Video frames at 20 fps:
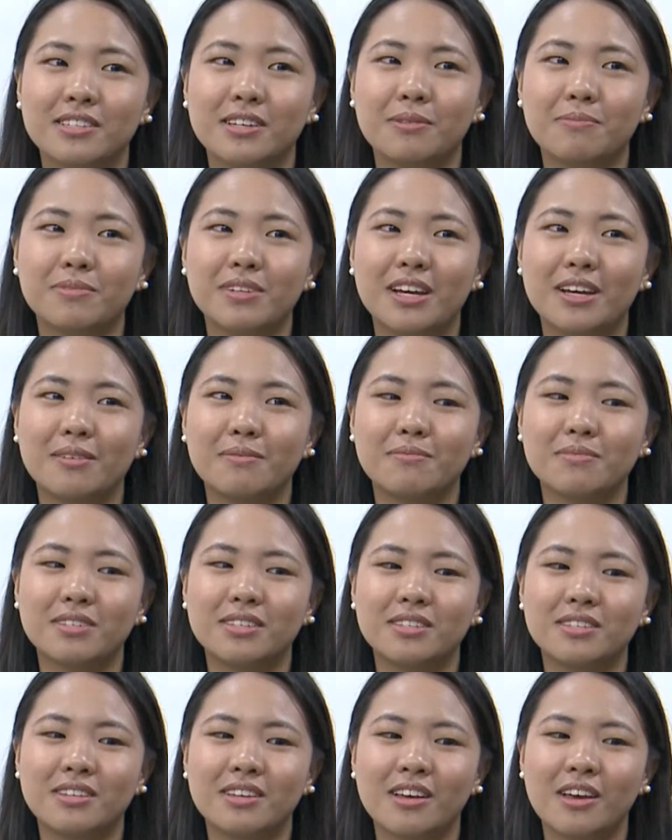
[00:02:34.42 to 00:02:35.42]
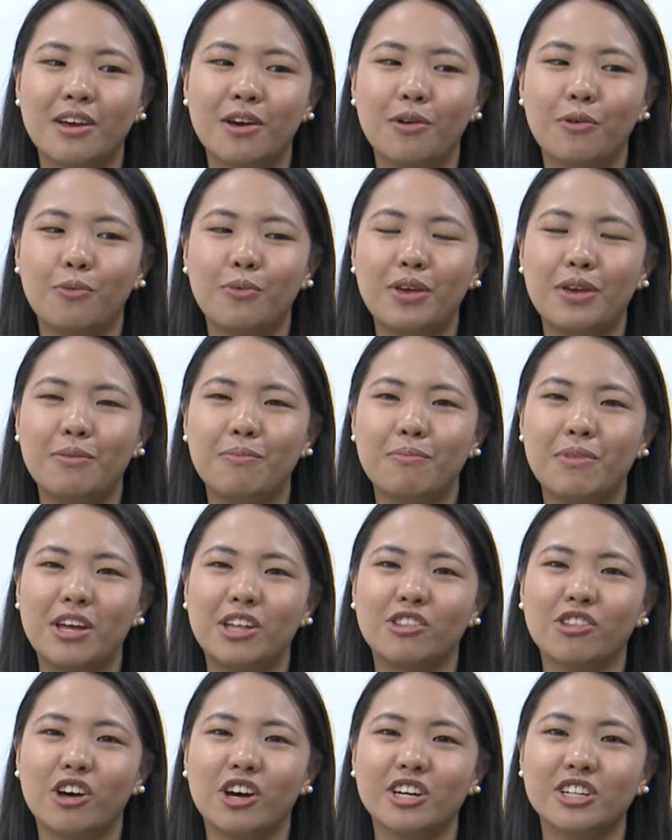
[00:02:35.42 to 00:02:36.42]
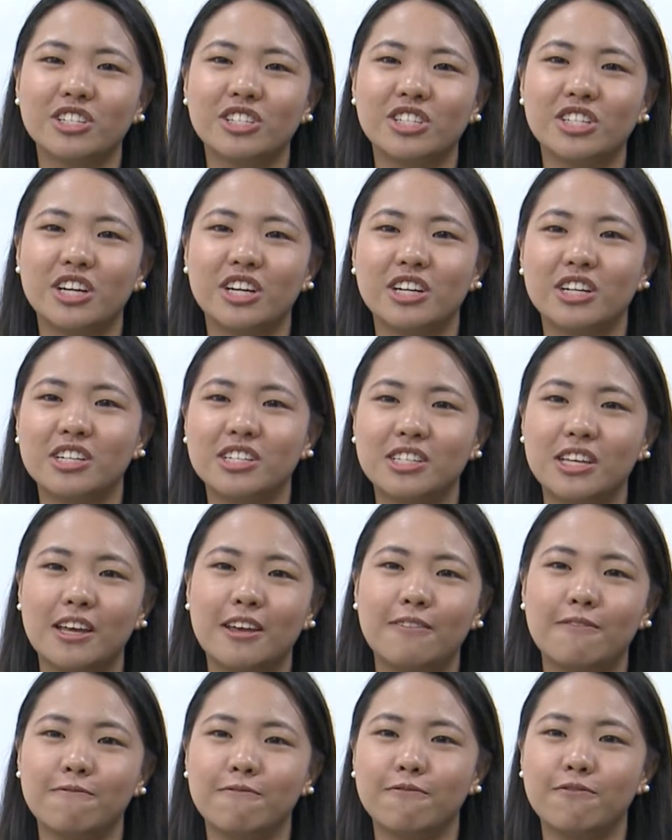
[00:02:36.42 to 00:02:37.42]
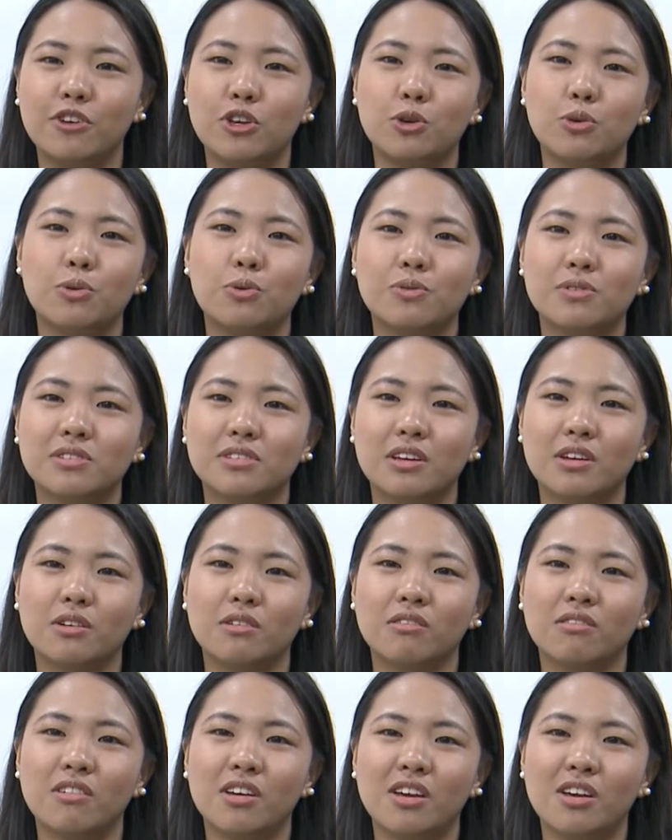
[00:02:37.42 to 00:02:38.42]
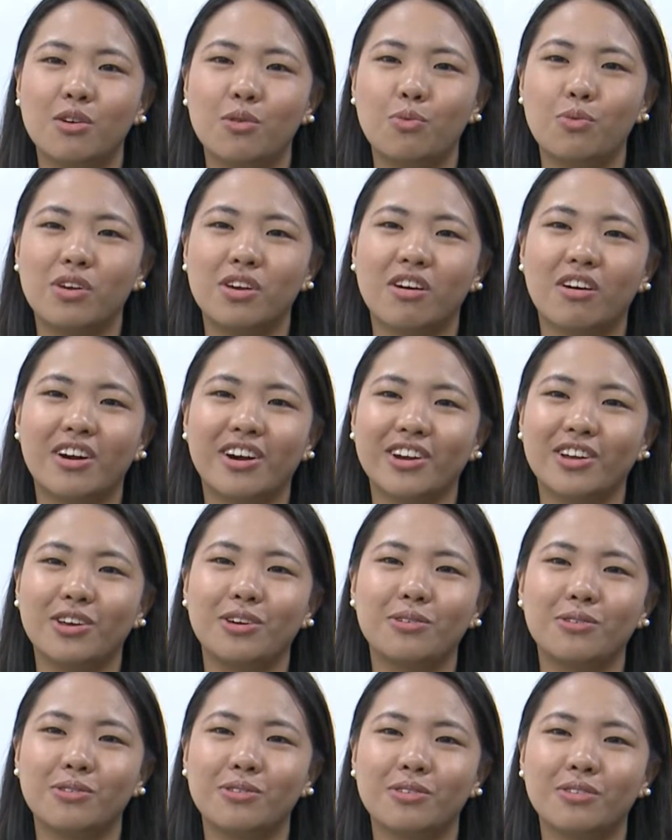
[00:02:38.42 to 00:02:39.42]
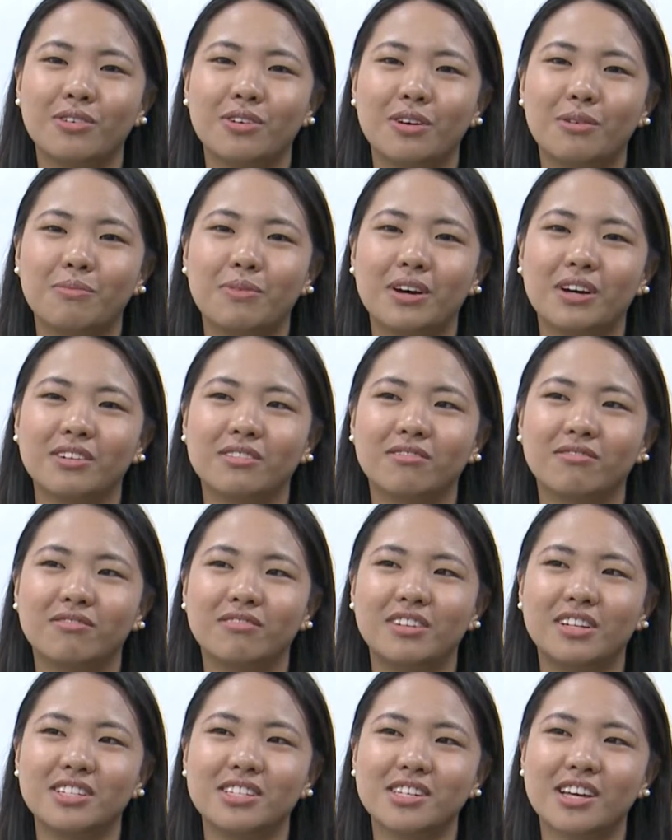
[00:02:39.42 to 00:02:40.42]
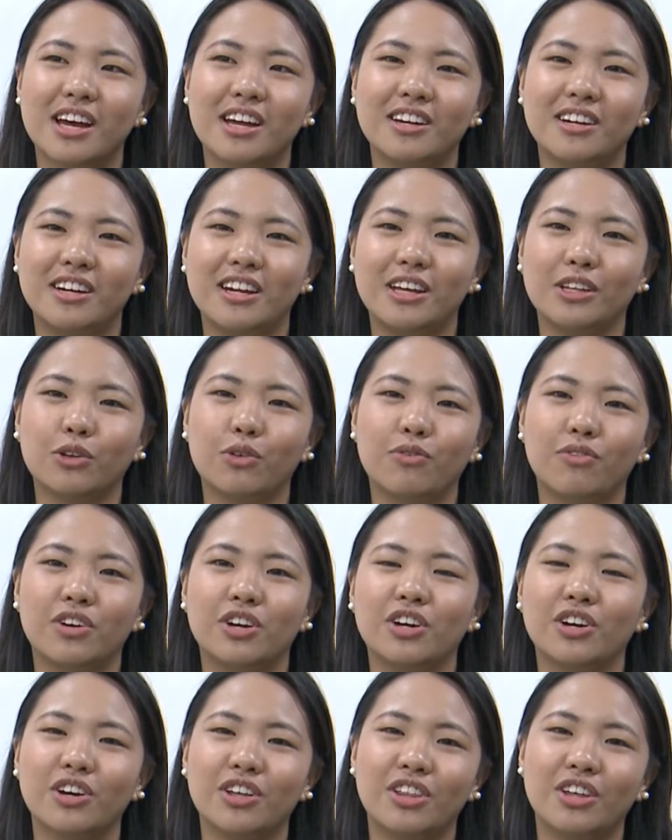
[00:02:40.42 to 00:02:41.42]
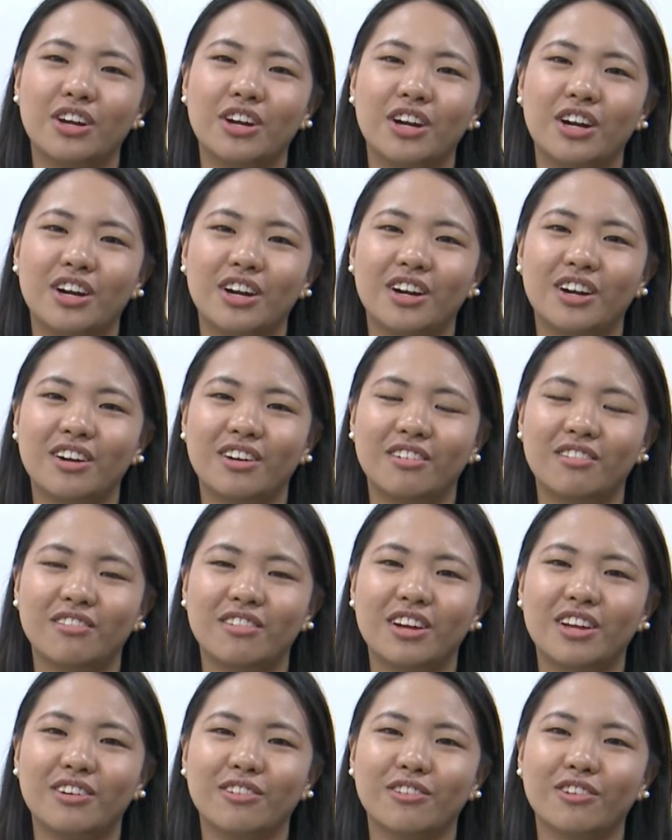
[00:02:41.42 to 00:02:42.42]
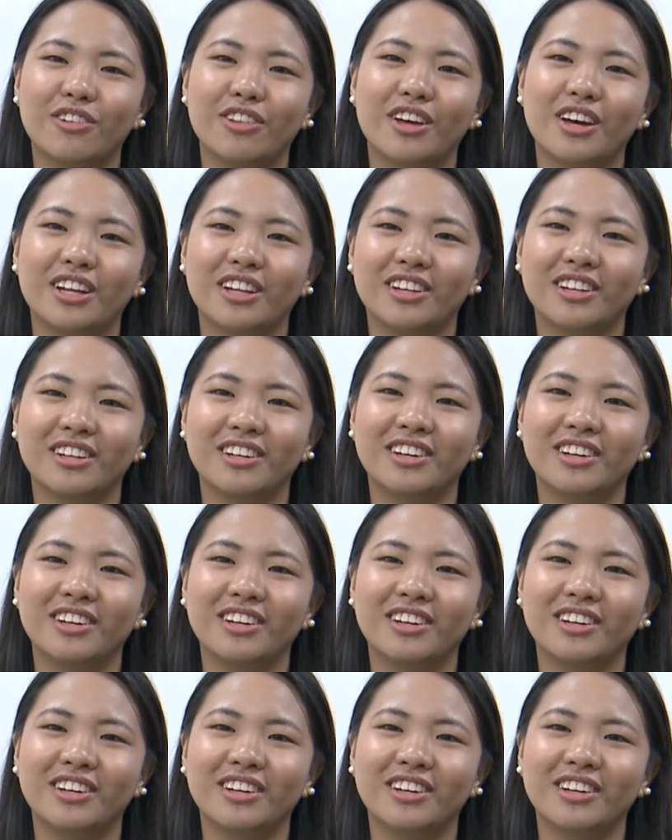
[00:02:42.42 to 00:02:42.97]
Sometimes we may not share the same views and we argue about this candidate over the other and all that.